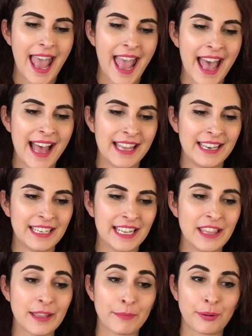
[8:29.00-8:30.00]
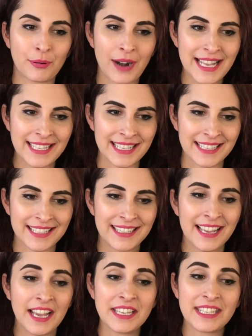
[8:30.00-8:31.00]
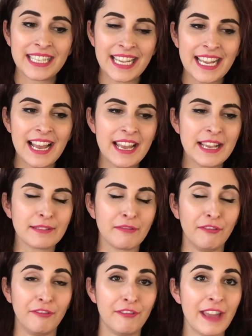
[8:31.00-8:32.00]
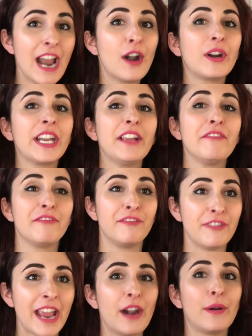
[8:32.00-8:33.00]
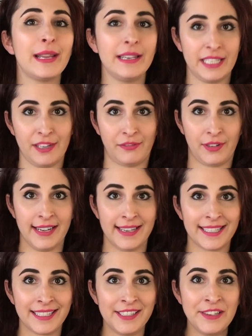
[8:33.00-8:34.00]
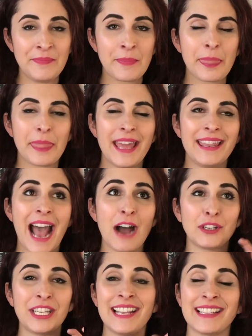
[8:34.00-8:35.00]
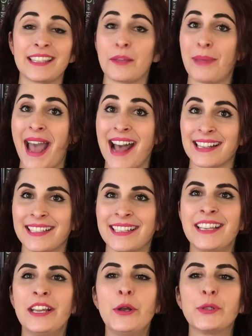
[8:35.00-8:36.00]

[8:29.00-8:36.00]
And in the present, Tia is very, very different than how she is in the past.